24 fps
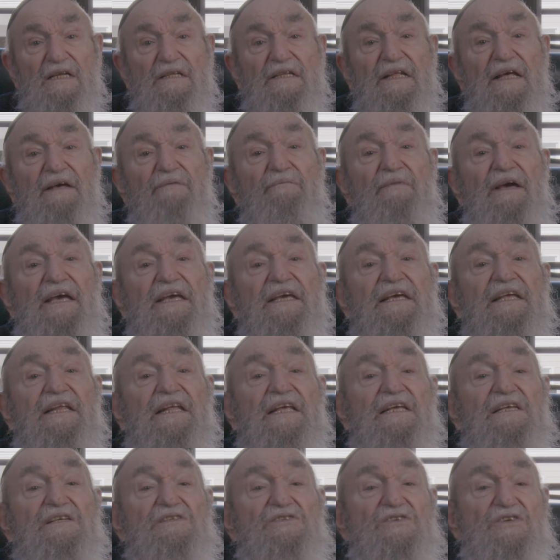they make it
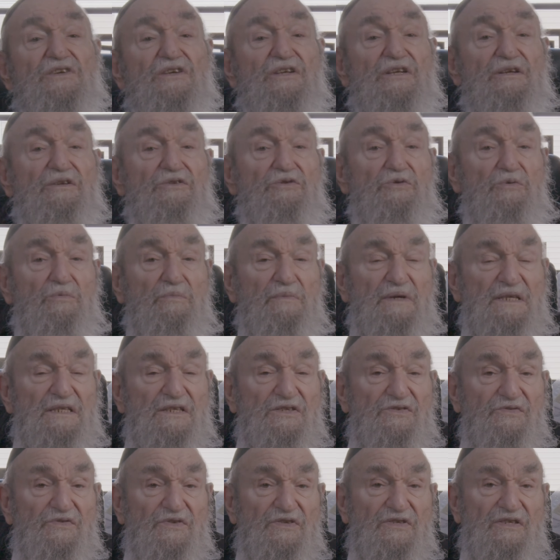easier to do
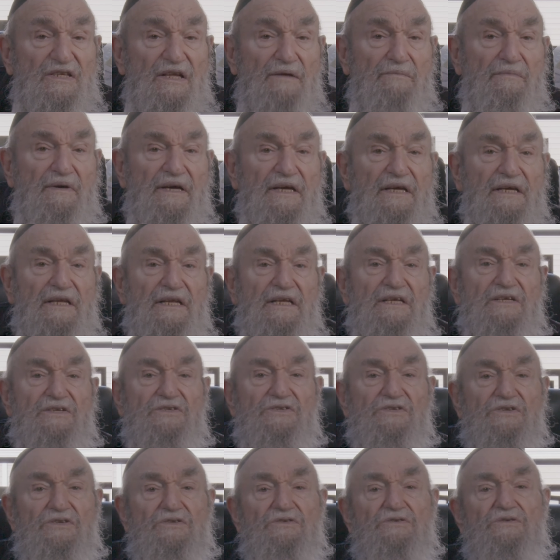mitzvahs. They make it
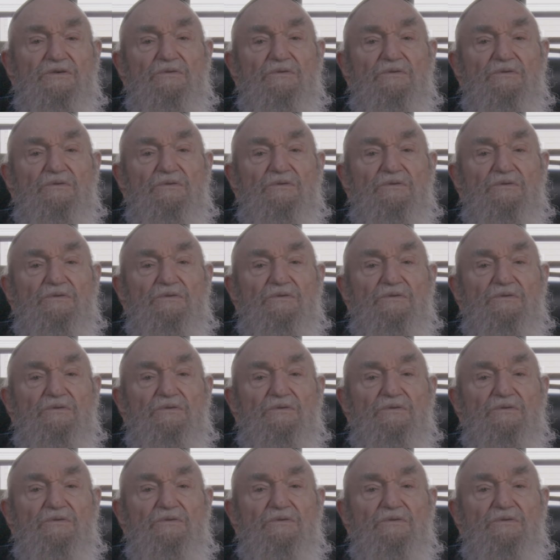easier.